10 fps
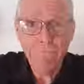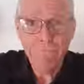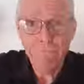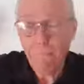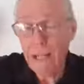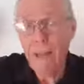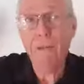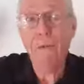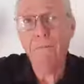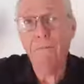We
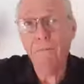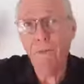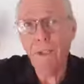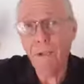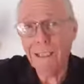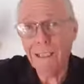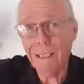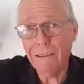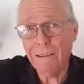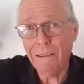know which one
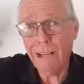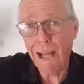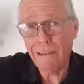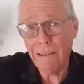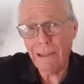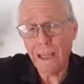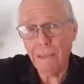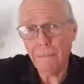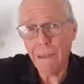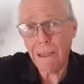sells, as I said in
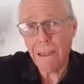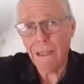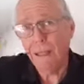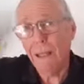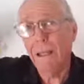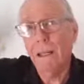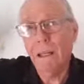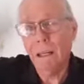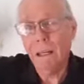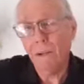the beginning.
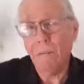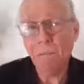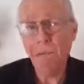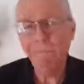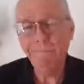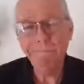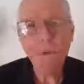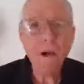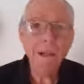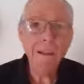Tom's.
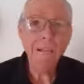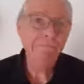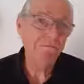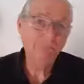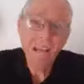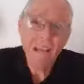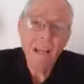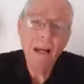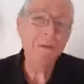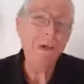Why? He's a
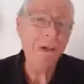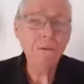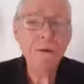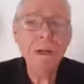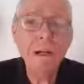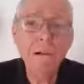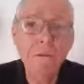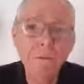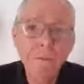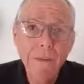celebrity. He's well
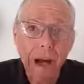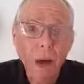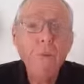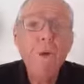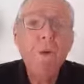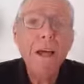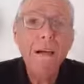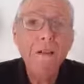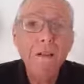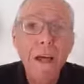known. I want one of
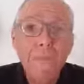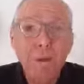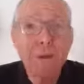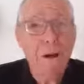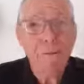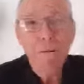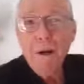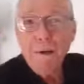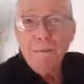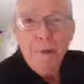those because I want to be
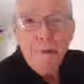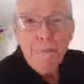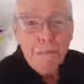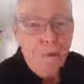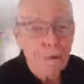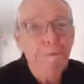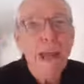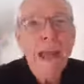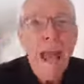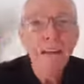able to put it on my wall
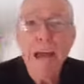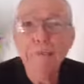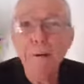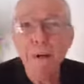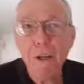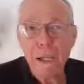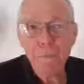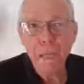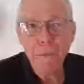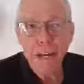and everybody comes
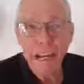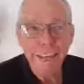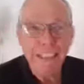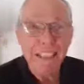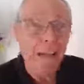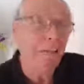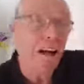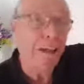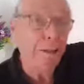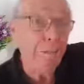into my house like say, look,
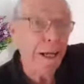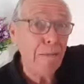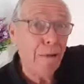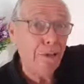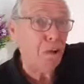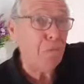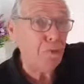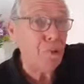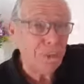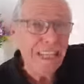I got a painting by Tom
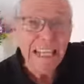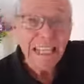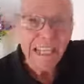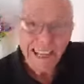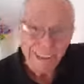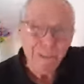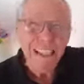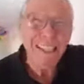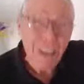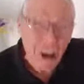Cruise. He did that. Look, he
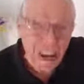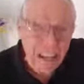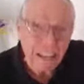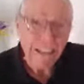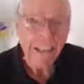signed it.